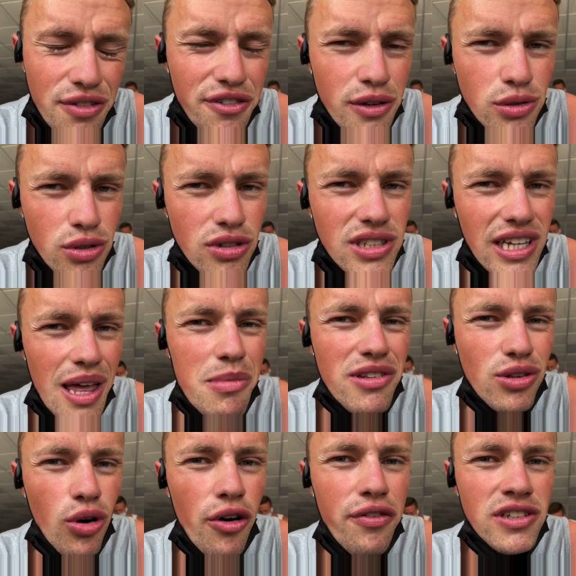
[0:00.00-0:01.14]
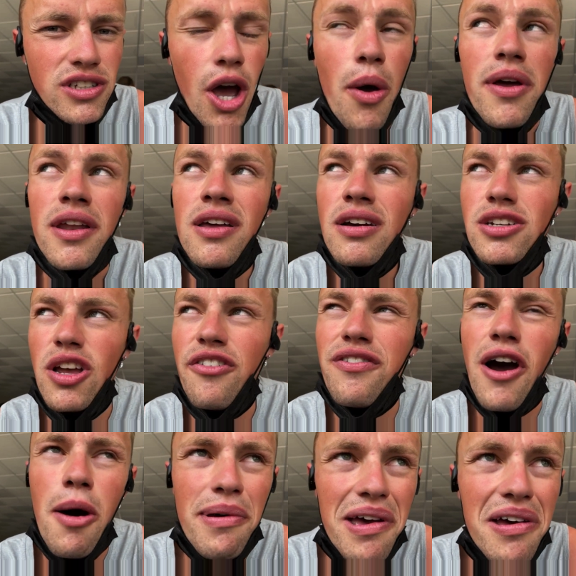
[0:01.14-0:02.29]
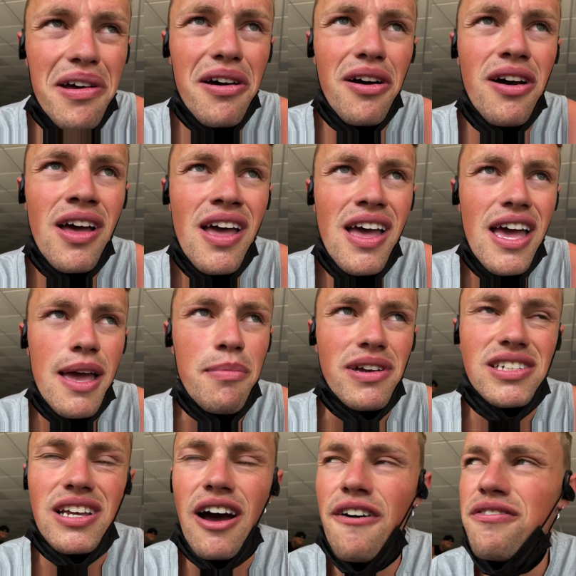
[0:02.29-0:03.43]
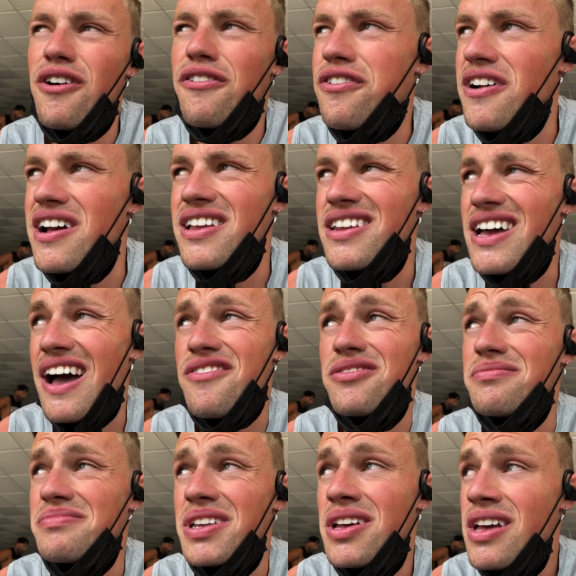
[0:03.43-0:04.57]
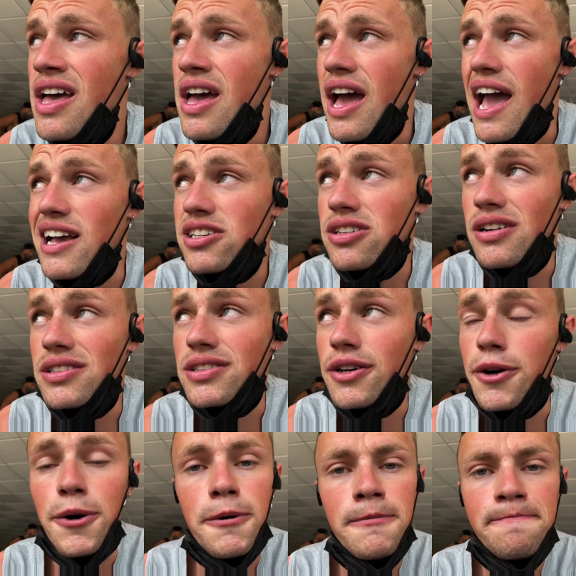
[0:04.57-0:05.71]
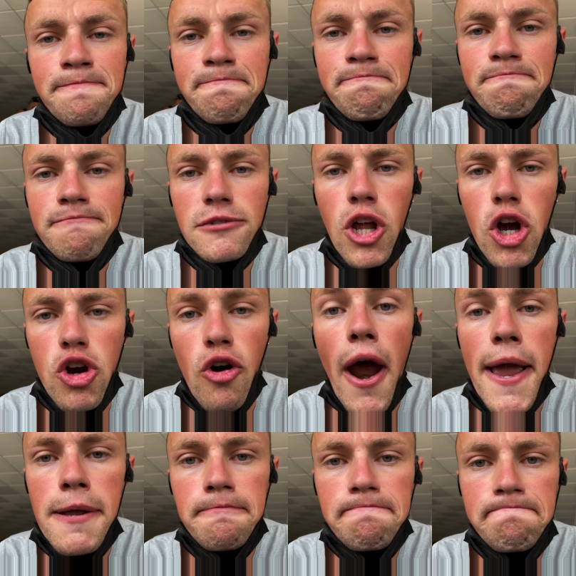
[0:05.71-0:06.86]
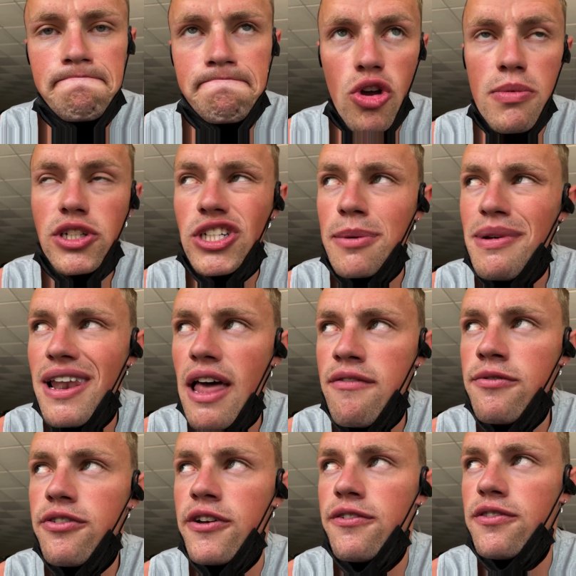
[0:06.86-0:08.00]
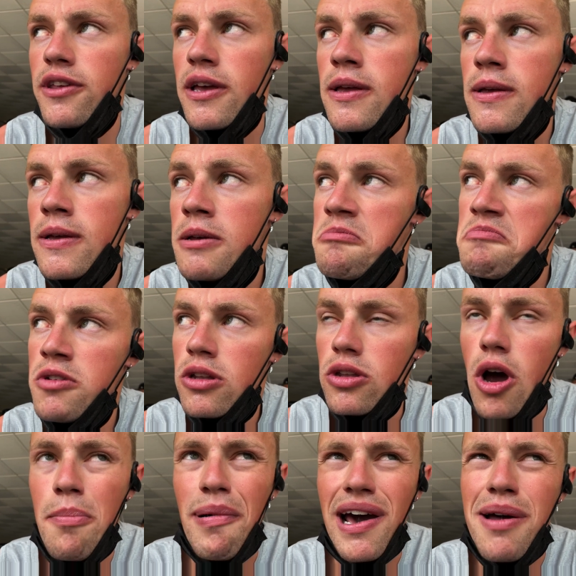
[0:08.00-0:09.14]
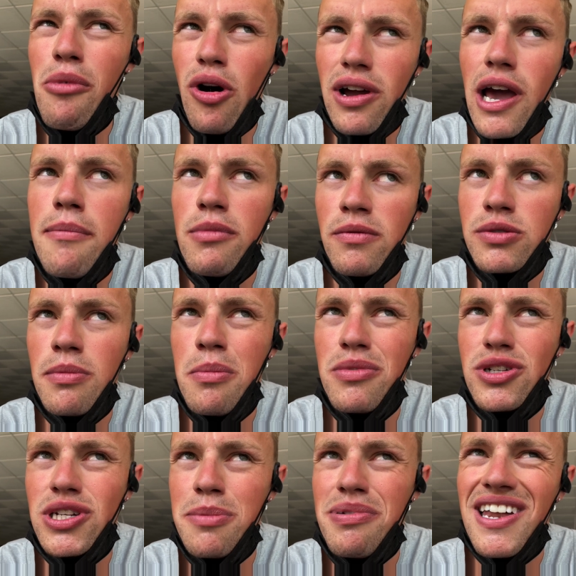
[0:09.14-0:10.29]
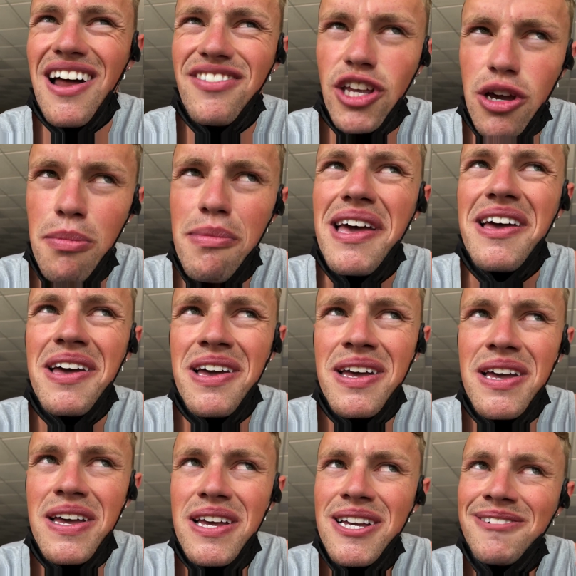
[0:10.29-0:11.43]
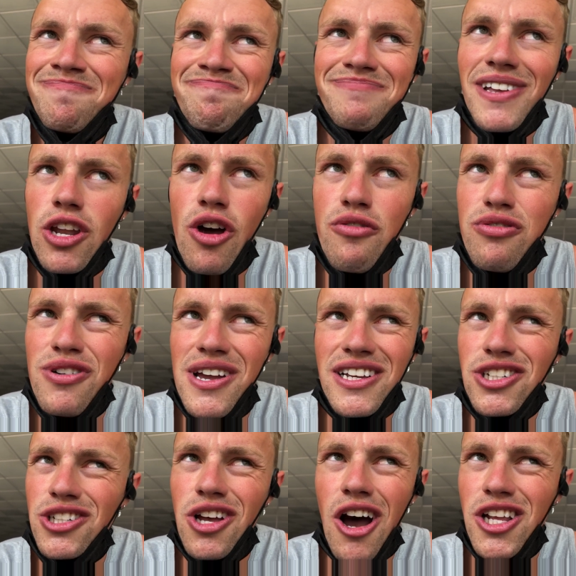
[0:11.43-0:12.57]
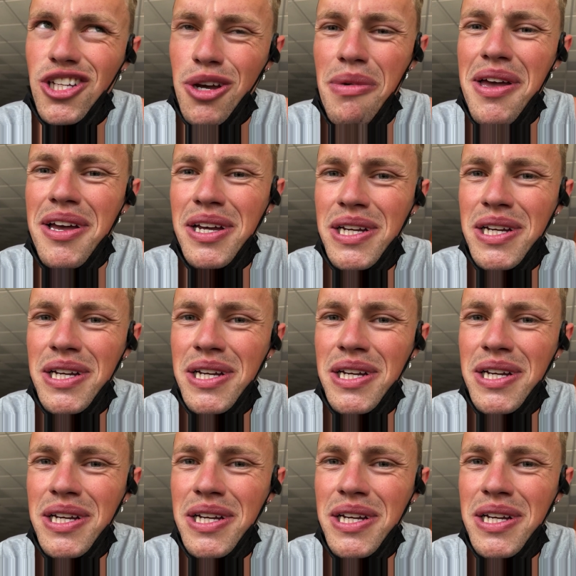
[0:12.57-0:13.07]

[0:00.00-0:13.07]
Feels good to get them endorphins going because I felt a bit uh, in myself, not feeling, I haven't exercised at all. It's not great. Roomy's gym, 11.50. Not bad. I might get a month's membership, but then I have to commit. And over here, it's just hard to commit.